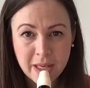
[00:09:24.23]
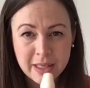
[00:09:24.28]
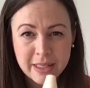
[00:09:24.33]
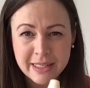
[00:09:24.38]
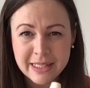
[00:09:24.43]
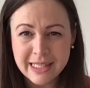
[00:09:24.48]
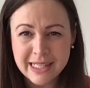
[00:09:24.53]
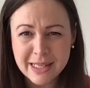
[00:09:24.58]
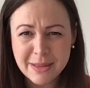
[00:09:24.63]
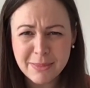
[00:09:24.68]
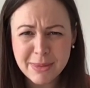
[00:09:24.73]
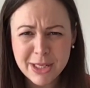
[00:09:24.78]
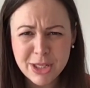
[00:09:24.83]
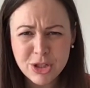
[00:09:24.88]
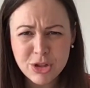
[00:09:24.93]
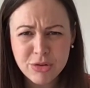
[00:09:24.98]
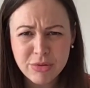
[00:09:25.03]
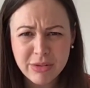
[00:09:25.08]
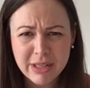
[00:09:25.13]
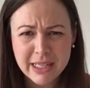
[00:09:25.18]

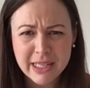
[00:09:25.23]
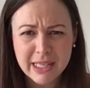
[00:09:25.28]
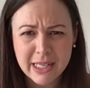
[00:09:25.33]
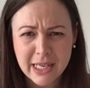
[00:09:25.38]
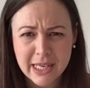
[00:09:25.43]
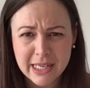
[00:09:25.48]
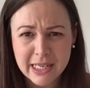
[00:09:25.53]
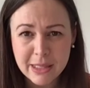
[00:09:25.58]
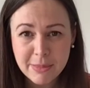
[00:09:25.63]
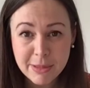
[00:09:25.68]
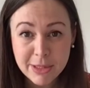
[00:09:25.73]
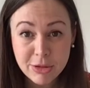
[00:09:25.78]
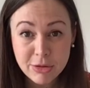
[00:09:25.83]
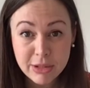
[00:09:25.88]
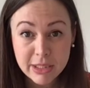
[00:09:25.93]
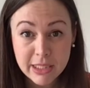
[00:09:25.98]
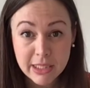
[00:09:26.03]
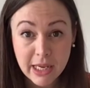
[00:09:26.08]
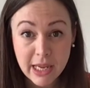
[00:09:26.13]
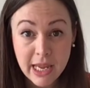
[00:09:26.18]
A little bit
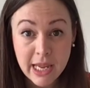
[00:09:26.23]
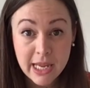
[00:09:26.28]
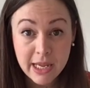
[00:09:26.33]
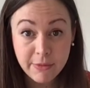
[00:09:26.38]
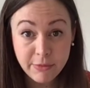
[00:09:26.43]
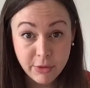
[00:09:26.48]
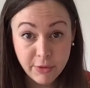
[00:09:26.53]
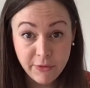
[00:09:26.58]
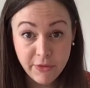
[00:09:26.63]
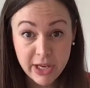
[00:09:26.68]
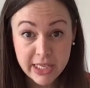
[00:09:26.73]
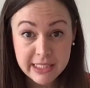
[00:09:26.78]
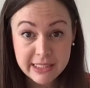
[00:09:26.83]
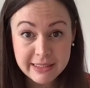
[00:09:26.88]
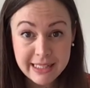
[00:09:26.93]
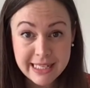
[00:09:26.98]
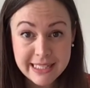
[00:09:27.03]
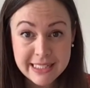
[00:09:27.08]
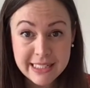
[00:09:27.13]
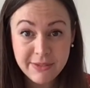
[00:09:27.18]
trickier. If you're finding
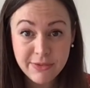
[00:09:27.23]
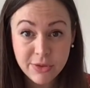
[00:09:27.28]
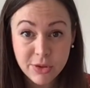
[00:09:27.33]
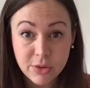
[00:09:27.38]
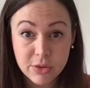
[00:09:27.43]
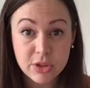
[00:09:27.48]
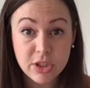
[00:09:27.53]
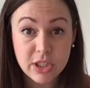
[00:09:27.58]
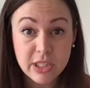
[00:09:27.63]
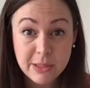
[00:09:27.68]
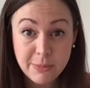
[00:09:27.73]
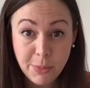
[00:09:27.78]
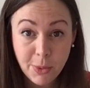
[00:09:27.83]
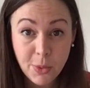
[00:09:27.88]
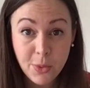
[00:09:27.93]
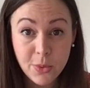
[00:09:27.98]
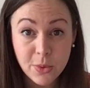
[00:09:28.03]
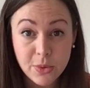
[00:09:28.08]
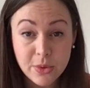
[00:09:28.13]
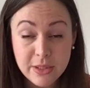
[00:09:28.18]
that difficult, just
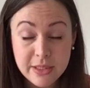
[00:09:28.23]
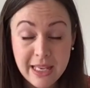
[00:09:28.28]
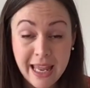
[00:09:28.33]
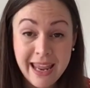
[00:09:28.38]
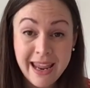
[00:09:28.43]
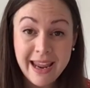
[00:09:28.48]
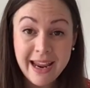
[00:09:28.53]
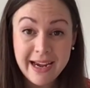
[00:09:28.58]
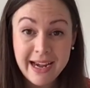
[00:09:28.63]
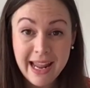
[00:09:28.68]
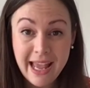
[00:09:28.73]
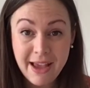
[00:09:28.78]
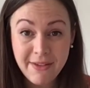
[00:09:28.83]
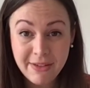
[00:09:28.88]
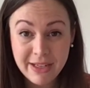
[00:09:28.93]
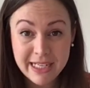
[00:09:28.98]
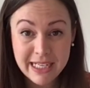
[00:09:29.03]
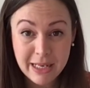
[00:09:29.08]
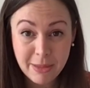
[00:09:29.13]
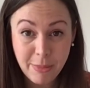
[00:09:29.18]
pause and have a
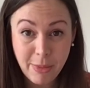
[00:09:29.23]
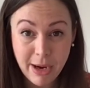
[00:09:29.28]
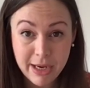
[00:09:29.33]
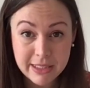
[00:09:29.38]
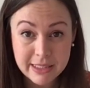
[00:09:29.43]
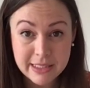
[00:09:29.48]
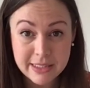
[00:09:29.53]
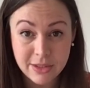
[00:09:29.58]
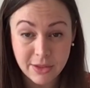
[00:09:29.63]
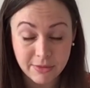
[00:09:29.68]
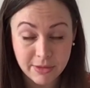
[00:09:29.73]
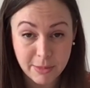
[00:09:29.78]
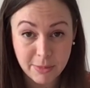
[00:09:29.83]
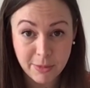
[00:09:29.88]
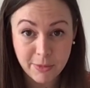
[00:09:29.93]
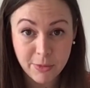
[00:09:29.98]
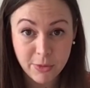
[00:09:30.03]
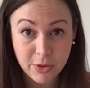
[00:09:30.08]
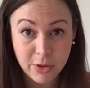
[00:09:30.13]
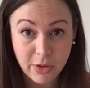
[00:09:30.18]
little practice of it
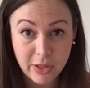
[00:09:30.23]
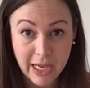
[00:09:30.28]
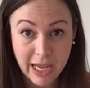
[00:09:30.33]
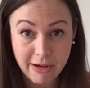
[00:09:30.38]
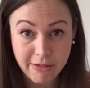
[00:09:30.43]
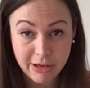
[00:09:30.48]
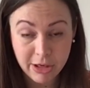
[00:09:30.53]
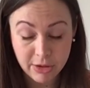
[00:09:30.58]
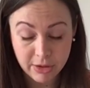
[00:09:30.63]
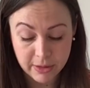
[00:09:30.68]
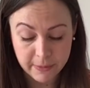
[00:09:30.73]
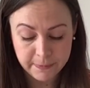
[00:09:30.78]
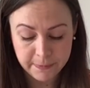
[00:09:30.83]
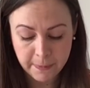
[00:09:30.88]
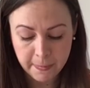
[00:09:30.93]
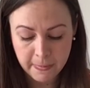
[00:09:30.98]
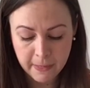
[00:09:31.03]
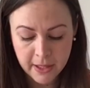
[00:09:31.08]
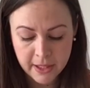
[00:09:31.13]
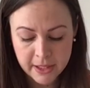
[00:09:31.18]
before you carry on.
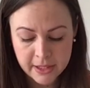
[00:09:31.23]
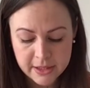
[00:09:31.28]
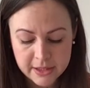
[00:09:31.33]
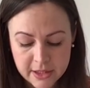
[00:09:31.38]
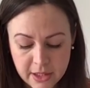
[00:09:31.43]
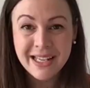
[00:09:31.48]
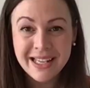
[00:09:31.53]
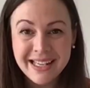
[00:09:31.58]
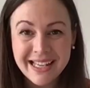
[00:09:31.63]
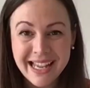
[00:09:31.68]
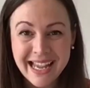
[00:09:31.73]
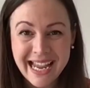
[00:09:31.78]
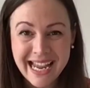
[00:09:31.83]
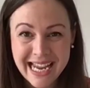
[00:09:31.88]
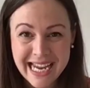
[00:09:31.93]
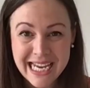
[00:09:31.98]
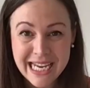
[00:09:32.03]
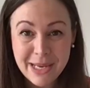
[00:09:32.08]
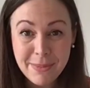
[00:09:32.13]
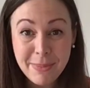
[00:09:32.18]
So,
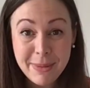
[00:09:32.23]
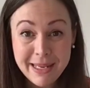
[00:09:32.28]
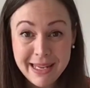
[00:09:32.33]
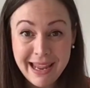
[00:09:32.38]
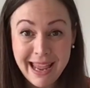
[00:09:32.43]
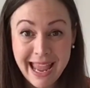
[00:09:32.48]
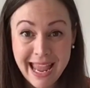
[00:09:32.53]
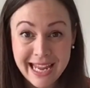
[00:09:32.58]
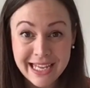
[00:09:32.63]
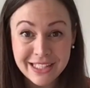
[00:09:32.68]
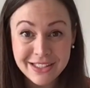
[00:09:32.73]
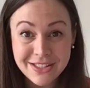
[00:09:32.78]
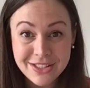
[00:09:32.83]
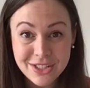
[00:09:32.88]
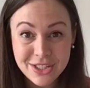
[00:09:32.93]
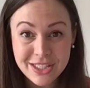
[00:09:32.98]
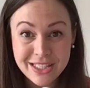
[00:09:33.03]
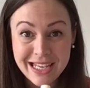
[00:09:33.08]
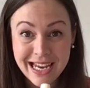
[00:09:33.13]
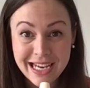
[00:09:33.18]

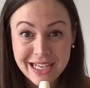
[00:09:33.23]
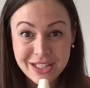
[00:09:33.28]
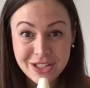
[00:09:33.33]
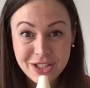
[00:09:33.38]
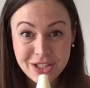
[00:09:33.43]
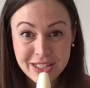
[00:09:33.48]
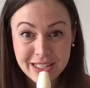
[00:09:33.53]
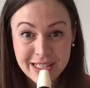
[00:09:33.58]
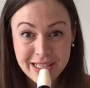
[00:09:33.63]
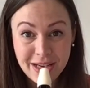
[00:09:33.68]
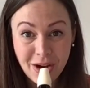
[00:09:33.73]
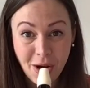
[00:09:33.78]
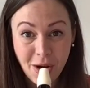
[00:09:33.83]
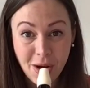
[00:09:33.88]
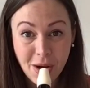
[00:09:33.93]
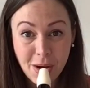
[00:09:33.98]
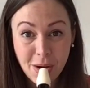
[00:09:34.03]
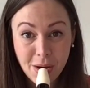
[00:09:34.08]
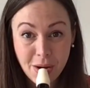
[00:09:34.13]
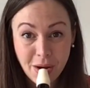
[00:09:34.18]
A-B-A-G-A-G,
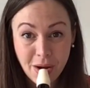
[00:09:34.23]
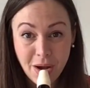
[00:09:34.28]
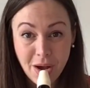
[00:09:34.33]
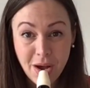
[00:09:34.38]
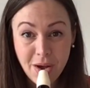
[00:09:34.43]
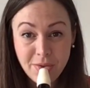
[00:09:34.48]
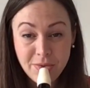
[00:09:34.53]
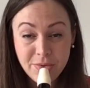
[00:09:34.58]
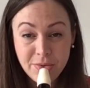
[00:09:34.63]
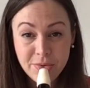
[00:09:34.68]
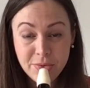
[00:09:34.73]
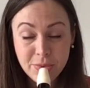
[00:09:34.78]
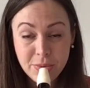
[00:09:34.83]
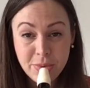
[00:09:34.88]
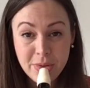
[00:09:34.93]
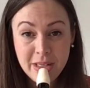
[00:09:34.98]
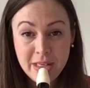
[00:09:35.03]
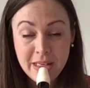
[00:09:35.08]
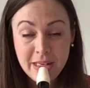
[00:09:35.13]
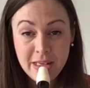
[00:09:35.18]
off
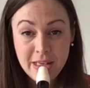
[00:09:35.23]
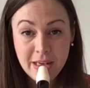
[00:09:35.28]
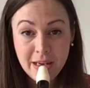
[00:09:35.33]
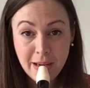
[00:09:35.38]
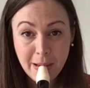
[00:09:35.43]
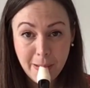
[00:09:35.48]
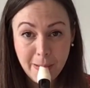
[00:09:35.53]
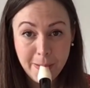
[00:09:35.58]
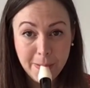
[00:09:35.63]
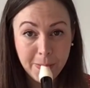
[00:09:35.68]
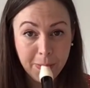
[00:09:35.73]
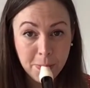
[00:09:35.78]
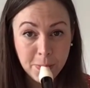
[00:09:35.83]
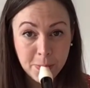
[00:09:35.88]
we go.